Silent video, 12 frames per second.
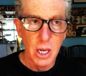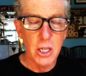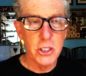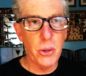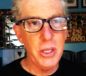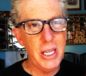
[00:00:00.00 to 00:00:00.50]

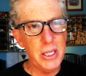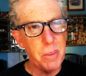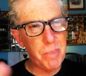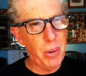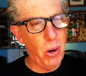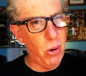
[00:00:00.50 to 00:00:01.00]
So you need to
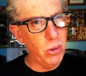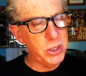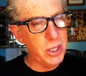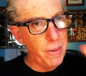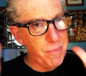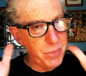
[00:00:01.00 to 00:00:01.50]

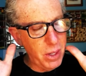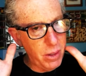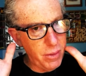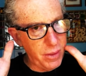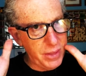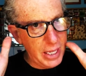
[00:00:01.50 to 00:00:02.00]
pose
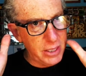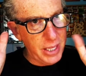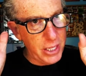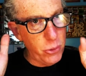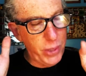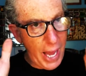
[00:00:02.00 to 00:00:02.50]
the things
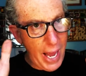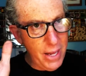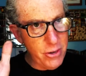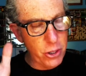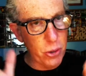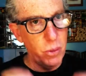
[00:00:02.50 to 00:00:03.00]
that you
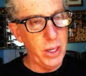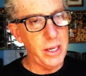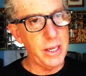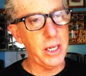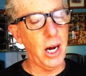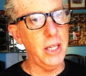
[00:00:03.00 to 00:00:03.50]
can do. You
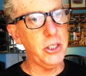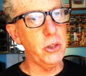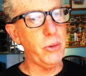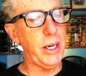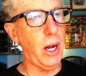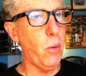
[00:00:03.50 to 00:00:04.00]
need to
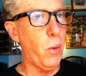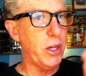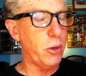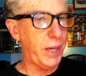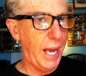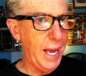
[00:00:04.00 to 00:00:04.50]
concentrate on what
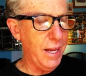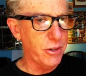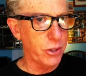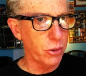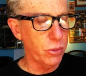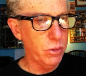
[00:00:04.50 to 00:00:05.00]
you can
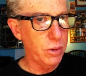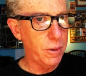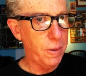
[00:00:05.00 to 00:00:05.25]
do